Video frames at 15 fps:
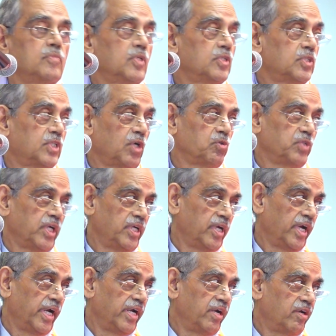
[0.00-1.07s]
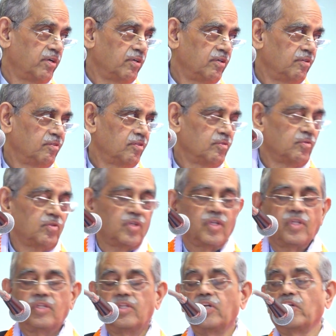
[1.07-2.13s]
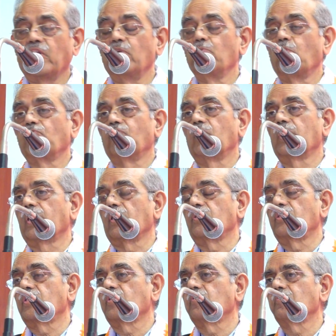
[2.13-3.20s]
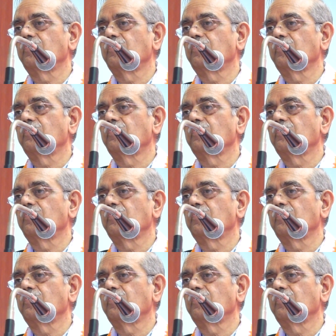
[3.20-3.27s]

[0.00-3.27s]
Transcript: Saujanya and the team of workers,